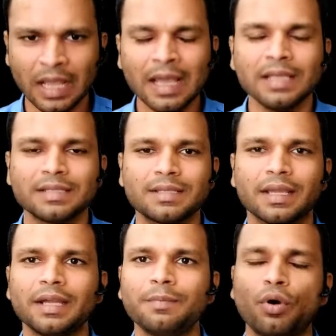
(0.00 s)
Second
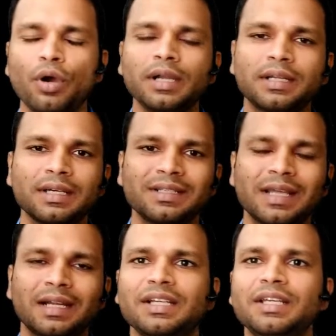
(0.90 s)
point is that it
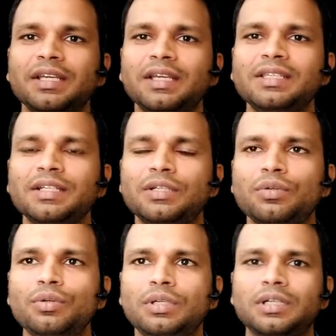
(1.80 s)
is easy to
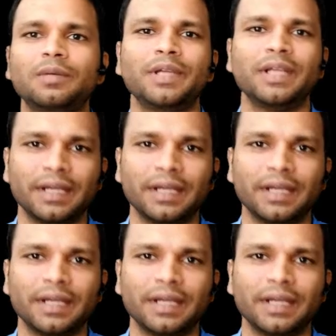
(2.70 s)
terminate.